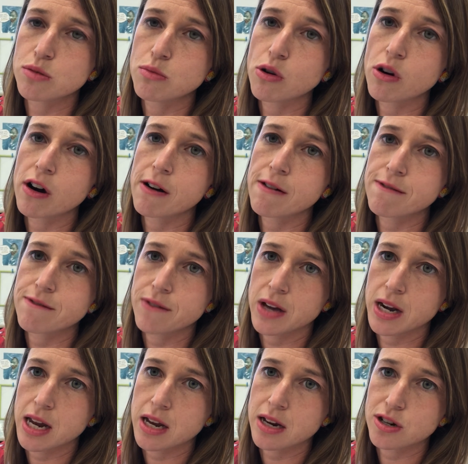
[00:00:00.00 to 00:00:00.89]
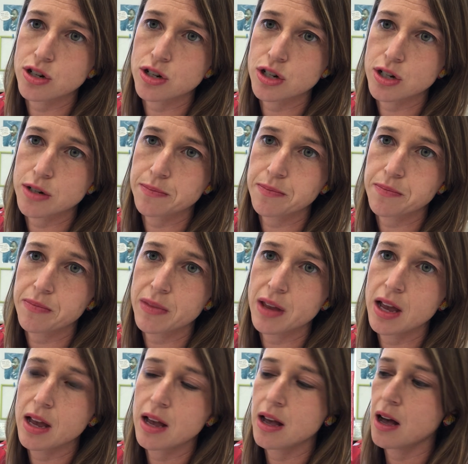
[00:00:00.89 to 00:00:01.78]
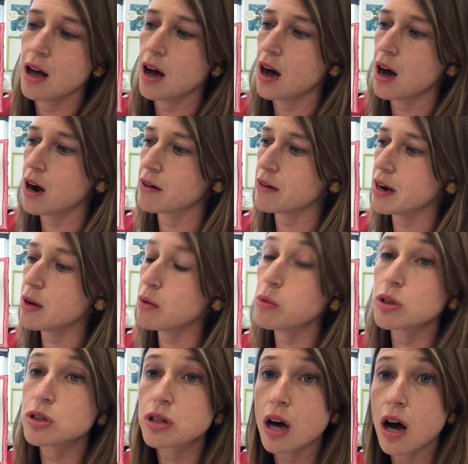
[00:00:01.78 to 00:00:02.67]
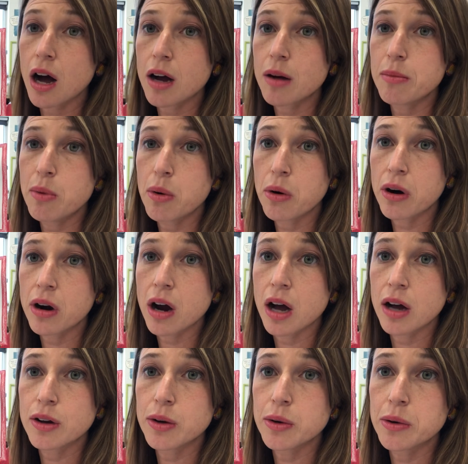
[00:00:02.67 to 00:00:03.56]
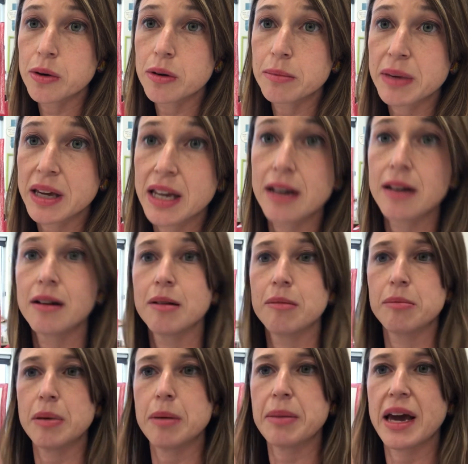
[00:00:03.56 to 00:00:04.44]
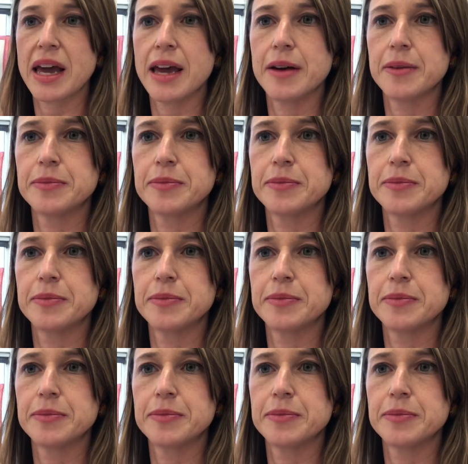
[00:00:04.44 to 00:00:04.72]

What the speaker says: more finished. All right, we'll talk more on Google Meet. Bye-bye.